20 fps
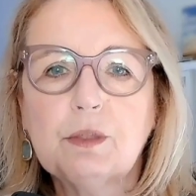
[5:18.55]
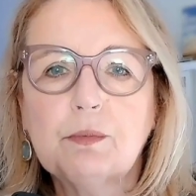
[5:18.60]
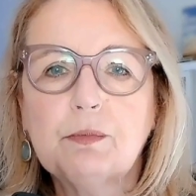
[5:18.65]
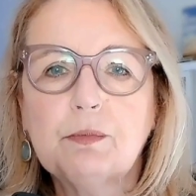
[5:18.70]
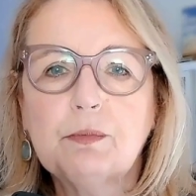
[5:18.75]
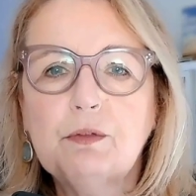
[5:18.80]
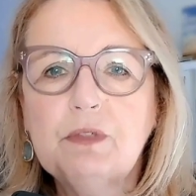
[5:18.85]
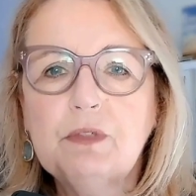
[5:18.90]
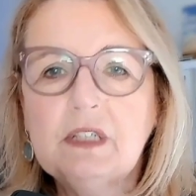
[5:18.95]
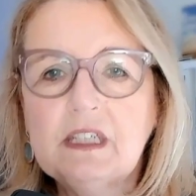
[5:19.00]

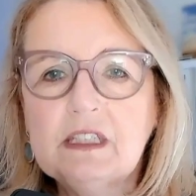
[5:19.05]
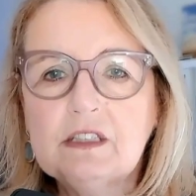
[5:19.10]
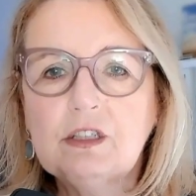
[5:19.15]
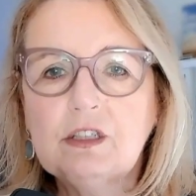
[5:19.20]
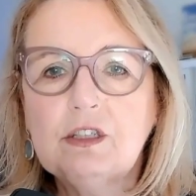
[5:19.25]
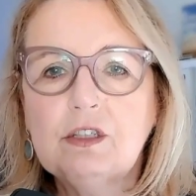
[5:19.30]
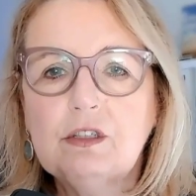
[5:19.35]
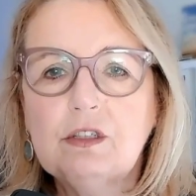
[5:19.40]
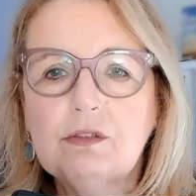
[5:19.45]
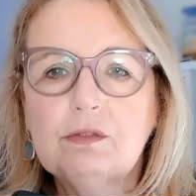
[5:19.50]
you need to
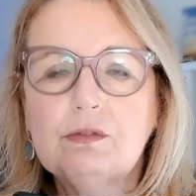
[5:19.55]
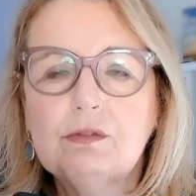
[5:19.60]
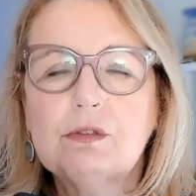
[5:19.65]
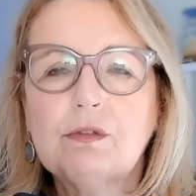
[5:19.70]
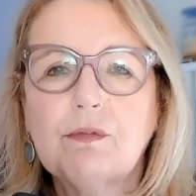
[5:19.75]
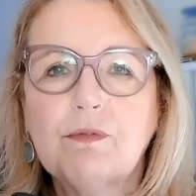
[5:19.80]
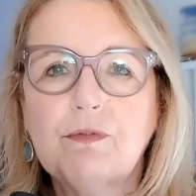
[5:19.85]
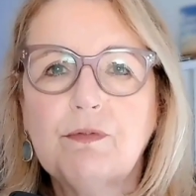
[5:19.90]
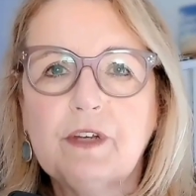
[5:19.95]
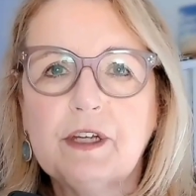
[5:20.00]
use
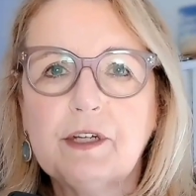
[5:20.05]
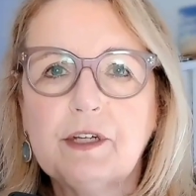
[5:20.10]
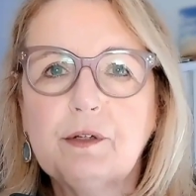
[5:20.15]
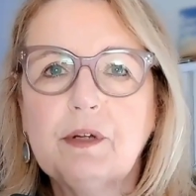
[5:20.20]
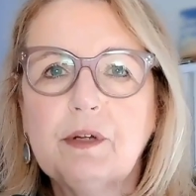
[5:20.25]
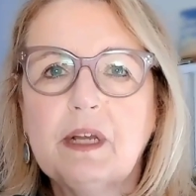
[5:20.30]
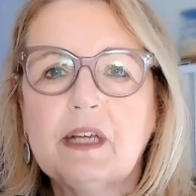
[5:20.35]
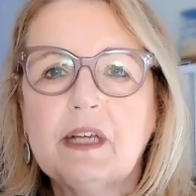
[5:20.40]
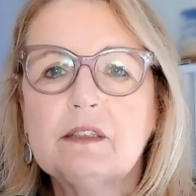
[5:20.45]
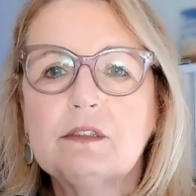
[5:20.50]
fear
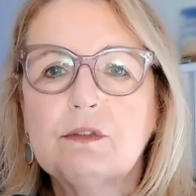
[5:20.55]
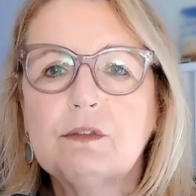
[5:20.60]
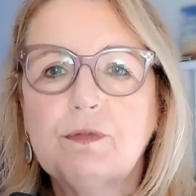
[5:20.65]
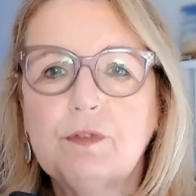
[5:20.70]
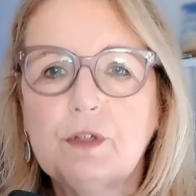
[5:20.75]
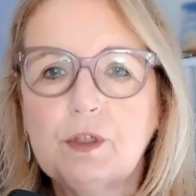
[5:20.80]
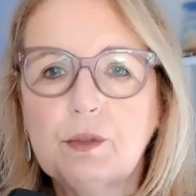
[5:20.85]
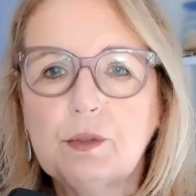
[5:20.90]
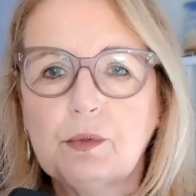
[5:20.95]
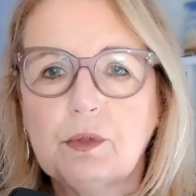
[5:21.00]
as
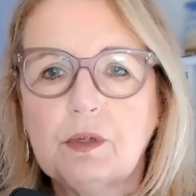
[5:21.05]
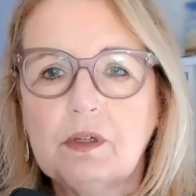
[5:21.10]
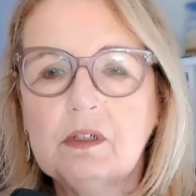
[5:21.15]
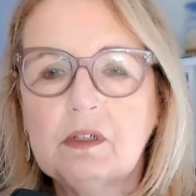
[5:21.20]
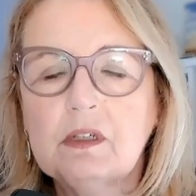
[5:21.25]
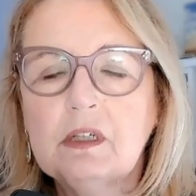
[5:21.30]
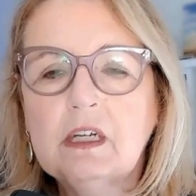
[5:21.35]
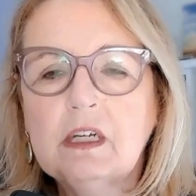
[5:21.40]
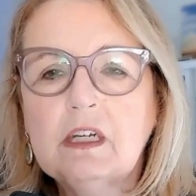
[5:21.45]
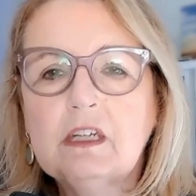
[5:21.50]
fuel
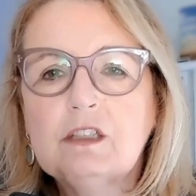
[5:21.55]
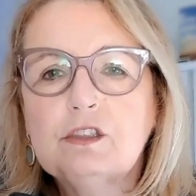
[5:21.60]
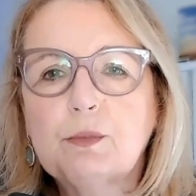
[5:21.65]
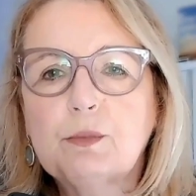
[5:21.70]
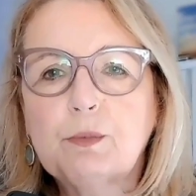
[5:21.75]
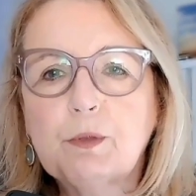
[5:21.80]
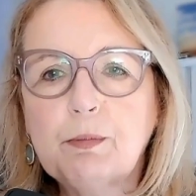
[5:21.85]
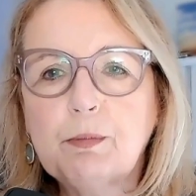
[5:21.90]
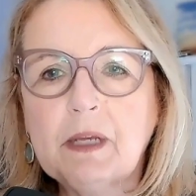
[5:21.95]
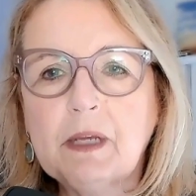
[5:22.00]
to
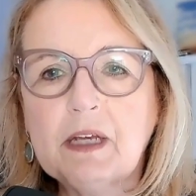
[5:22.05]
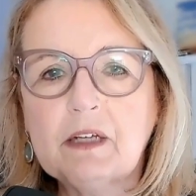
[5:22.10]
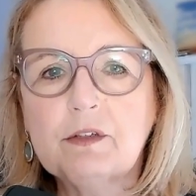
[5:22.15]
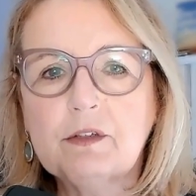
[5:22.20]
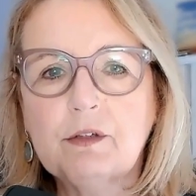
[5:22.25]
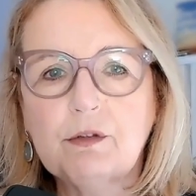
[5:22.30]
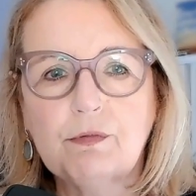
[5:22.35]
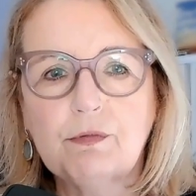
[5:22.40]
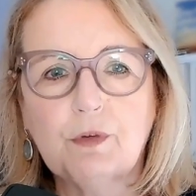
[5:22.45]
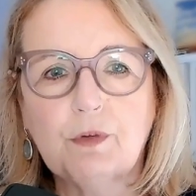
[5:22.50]
propel
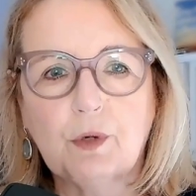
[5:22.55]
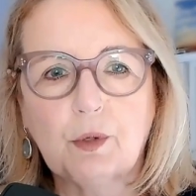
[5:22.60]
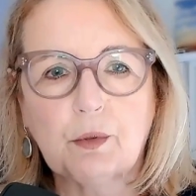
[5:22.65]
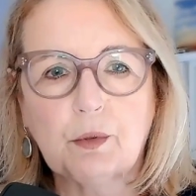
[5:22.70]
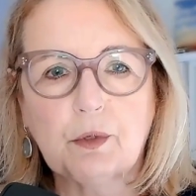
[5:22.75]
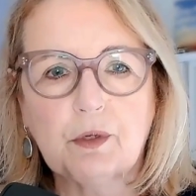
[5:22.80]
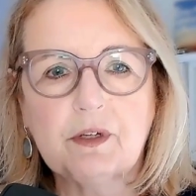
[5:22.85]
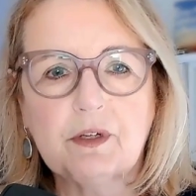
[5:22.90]
you forward.